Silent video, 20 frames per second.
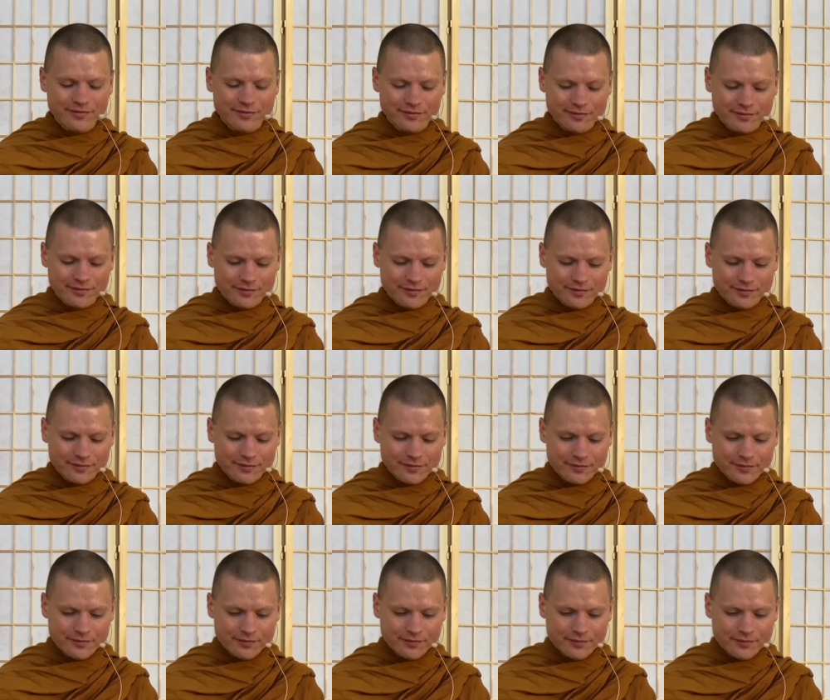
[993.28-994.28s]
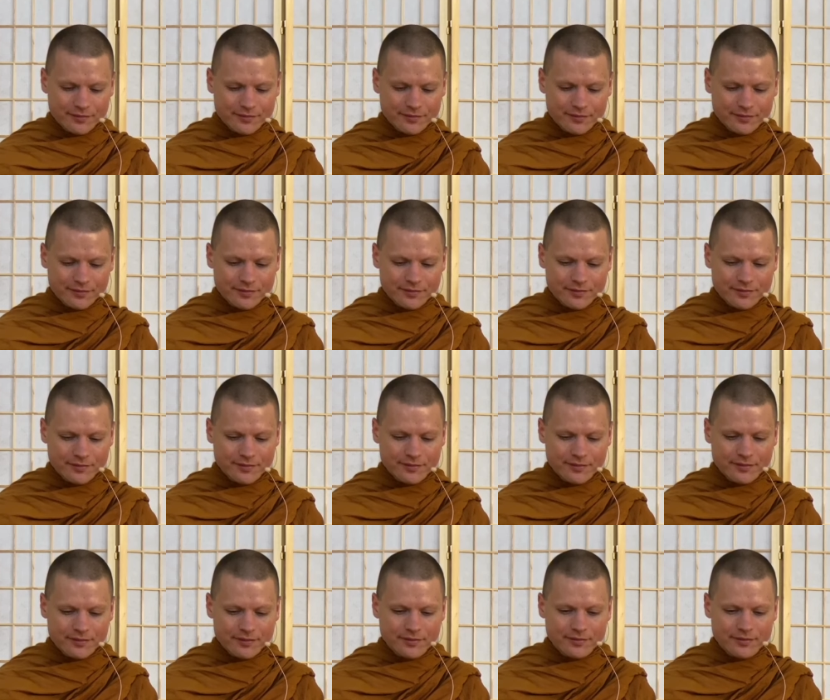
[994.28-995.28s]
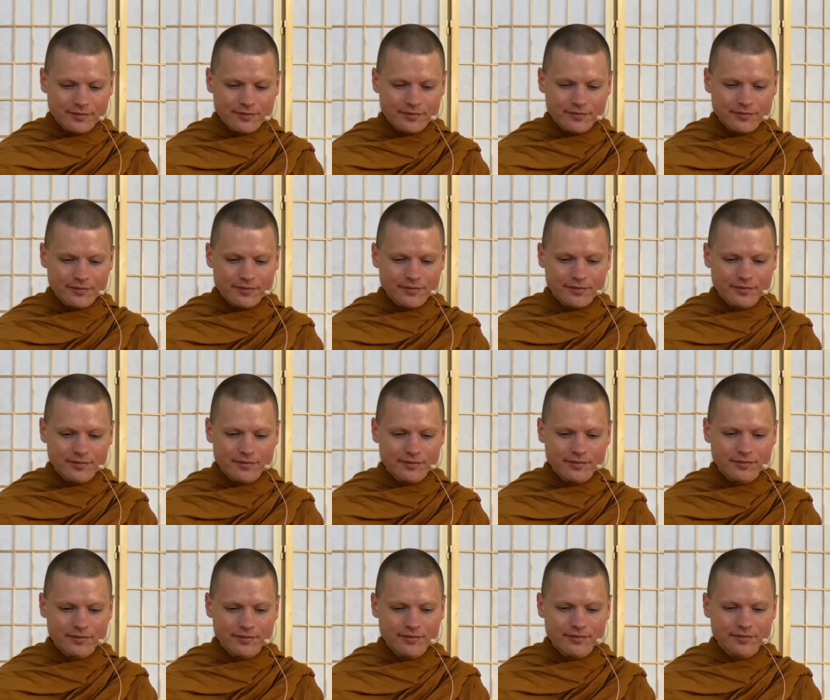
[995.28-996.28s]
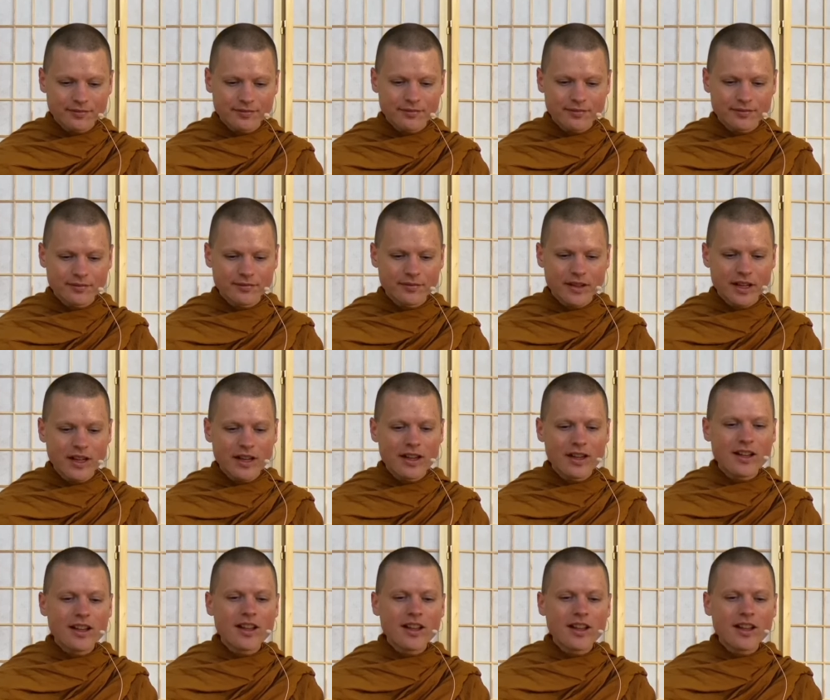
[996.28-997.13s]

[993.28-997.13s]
No one is speaking in this clip.